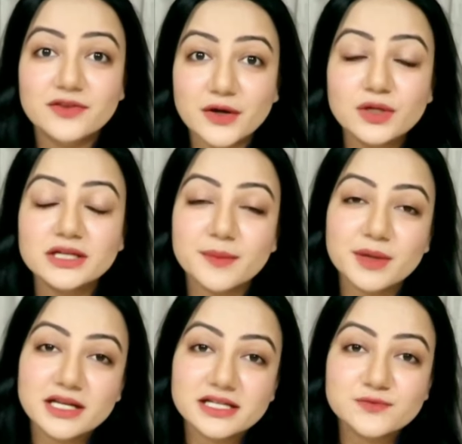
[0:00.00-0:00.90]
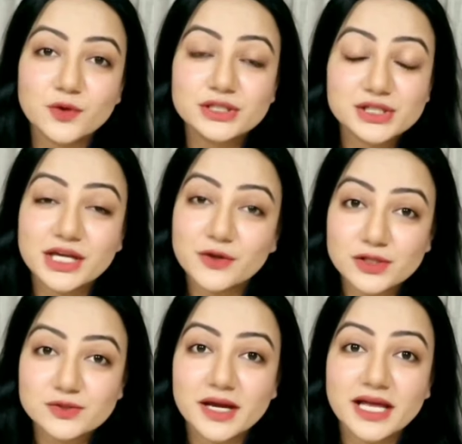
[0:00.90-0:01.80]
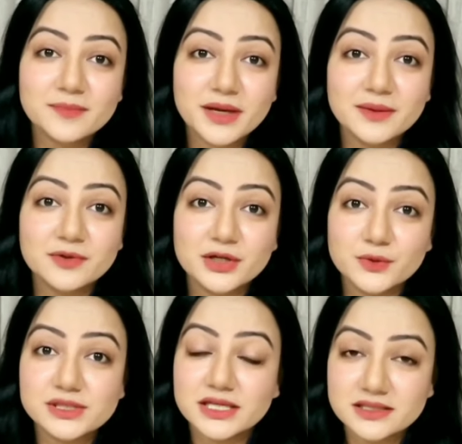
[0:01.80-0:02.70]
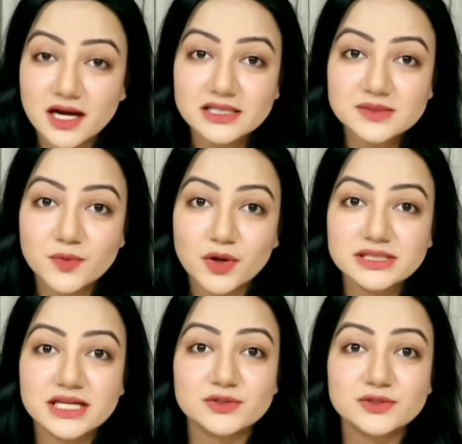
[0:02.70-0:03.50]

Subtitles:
Regular chemical exfoliation can also help in reducing dark spots.